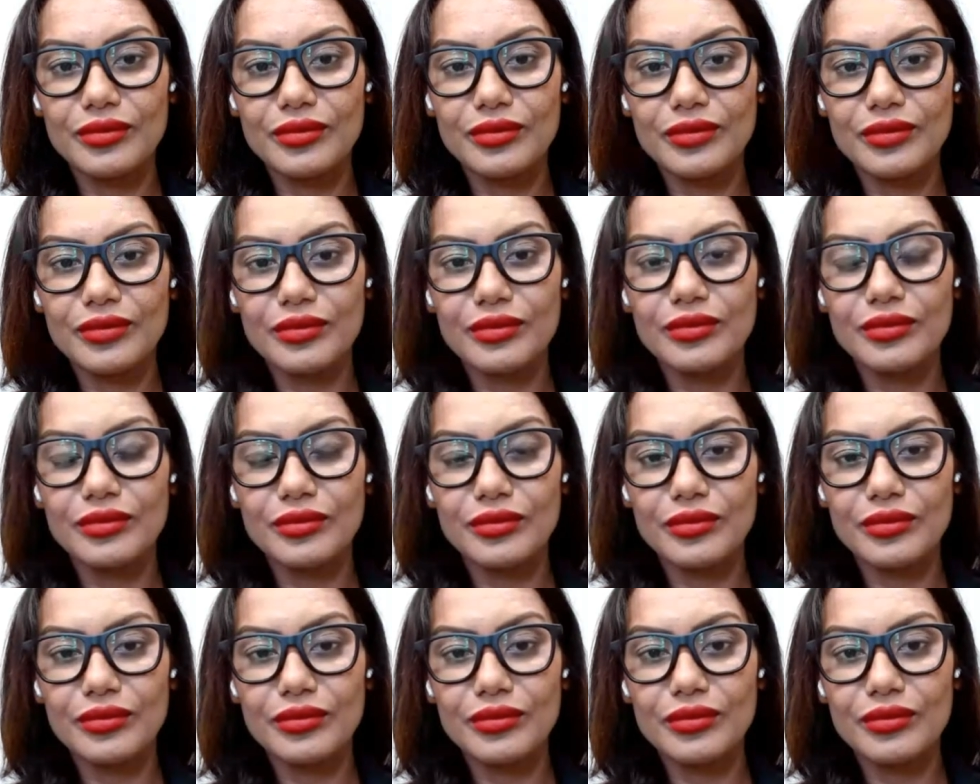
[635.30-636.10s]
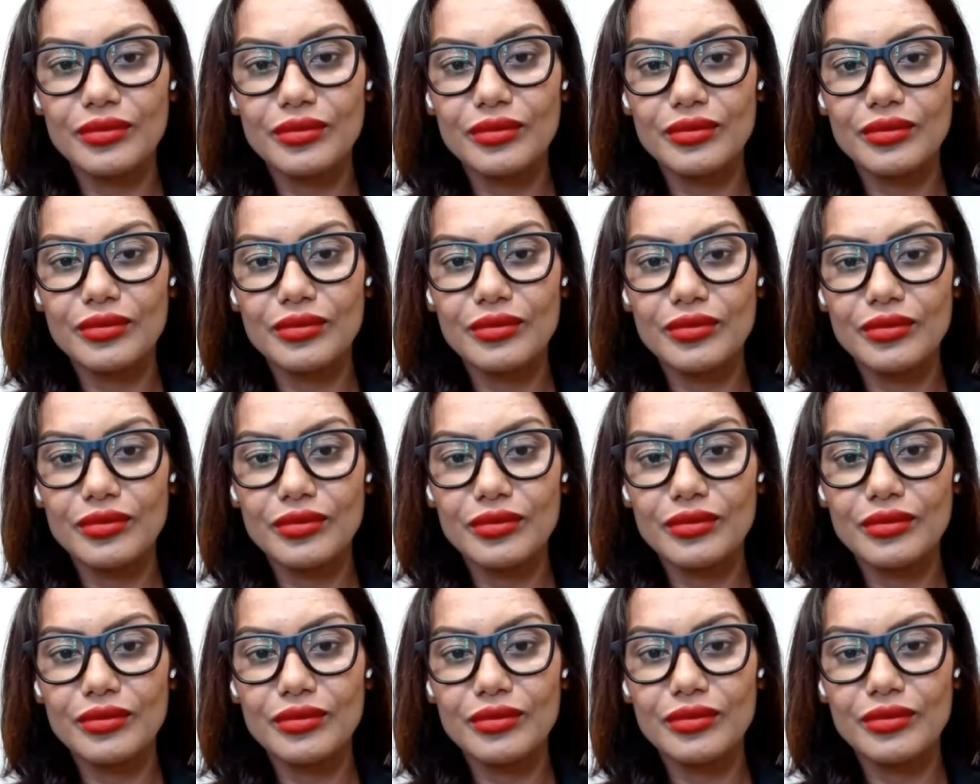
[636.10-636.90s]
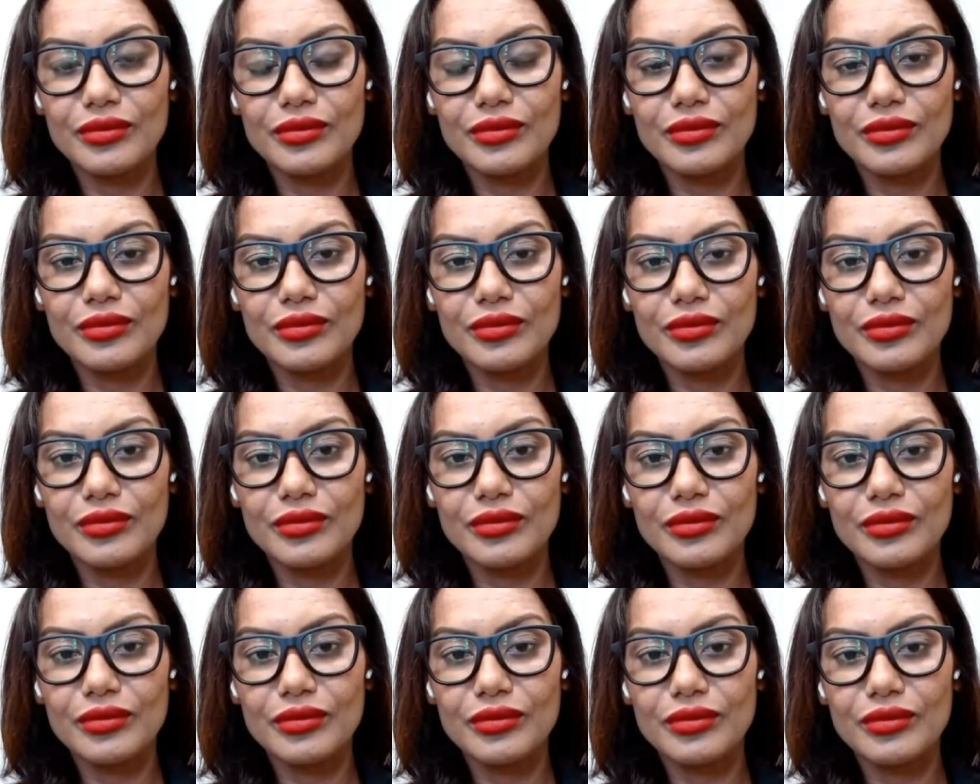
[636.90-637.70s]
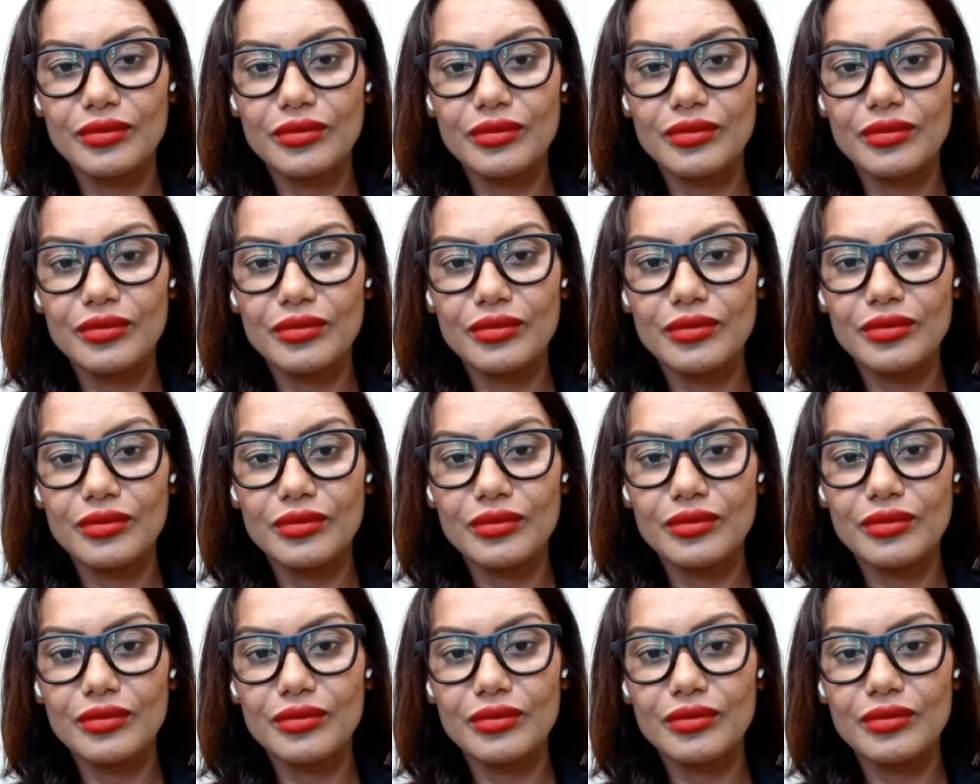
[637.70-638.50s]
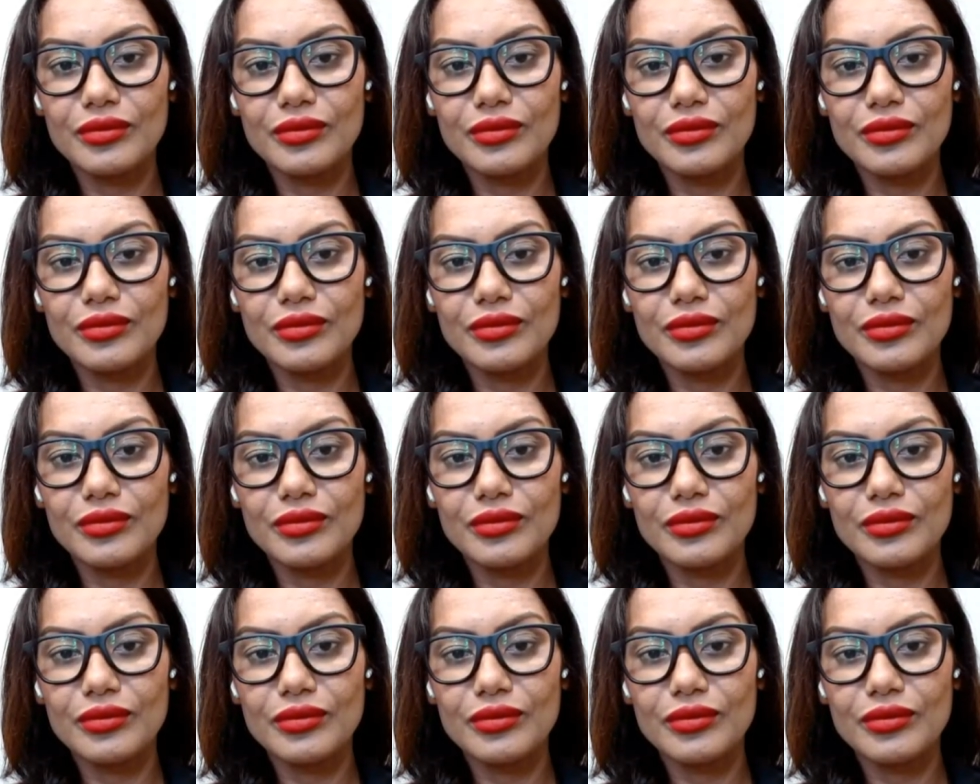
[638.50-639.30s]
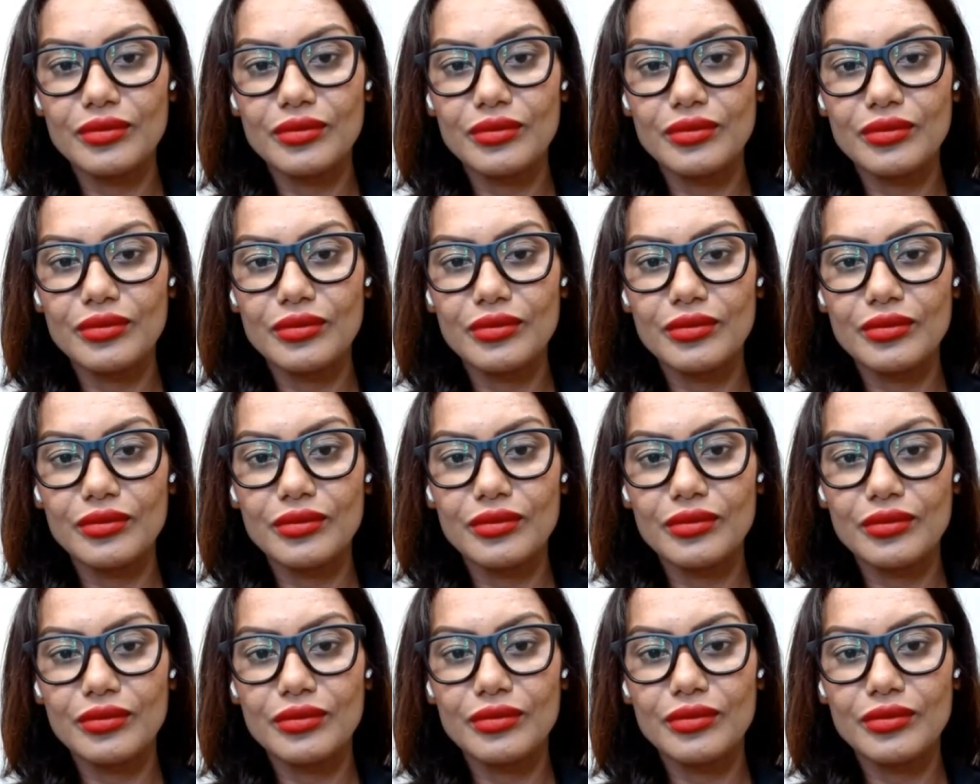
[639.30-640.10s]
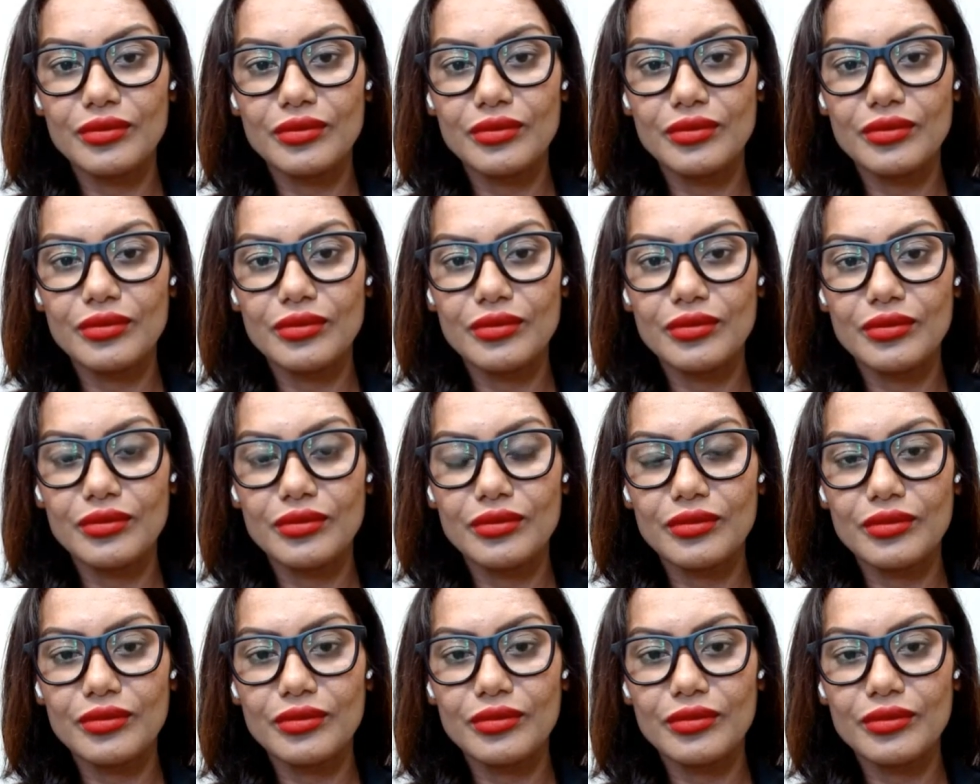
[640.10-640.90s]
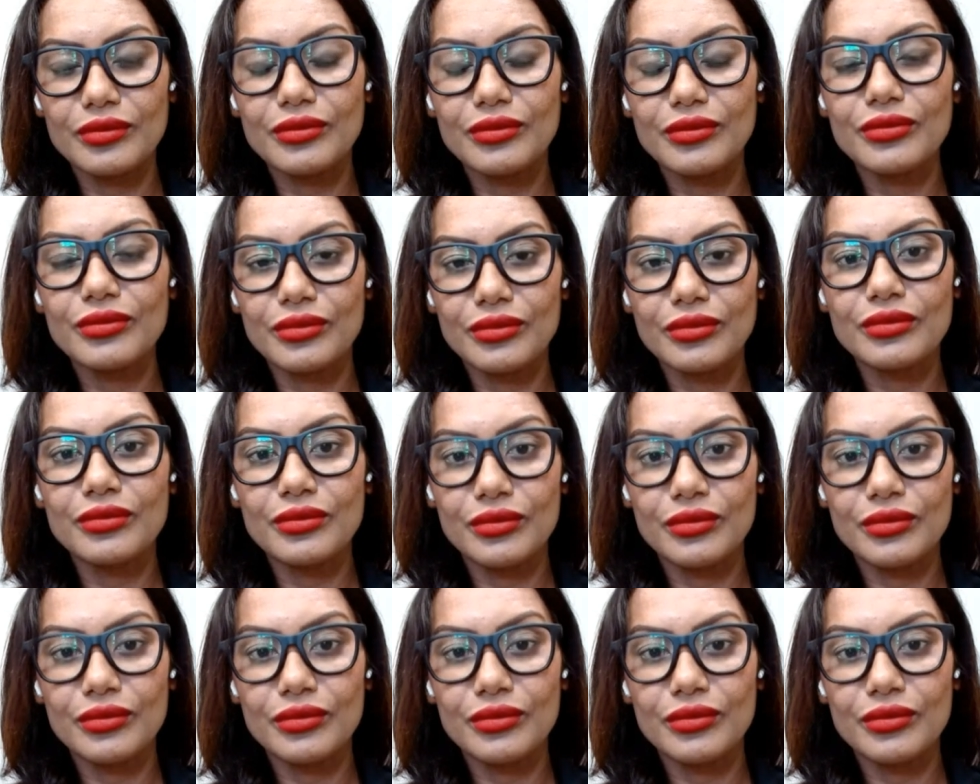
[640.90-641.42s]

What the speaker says: The person shown says nothing.